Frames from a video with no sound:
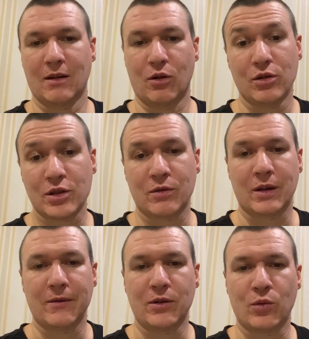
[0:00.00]
also
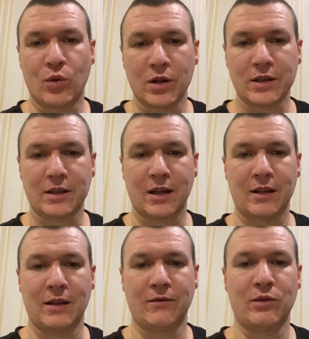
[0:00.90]
if you want,
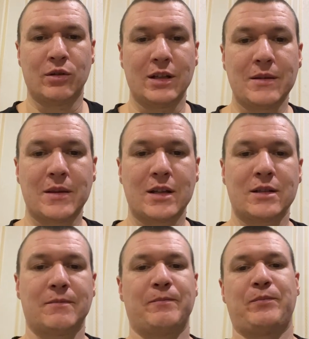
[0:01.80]
if you need
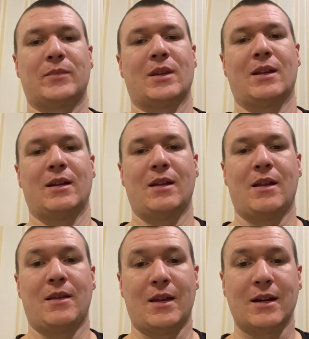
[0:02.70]
it.
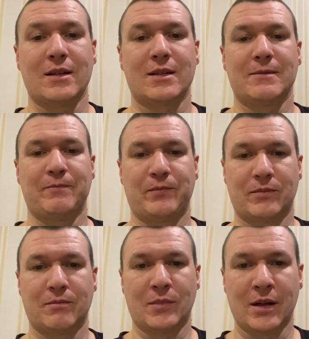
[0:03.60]
Thanks.
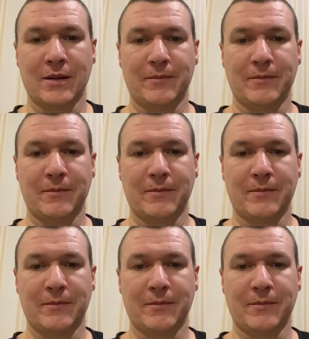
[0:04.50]
Bye.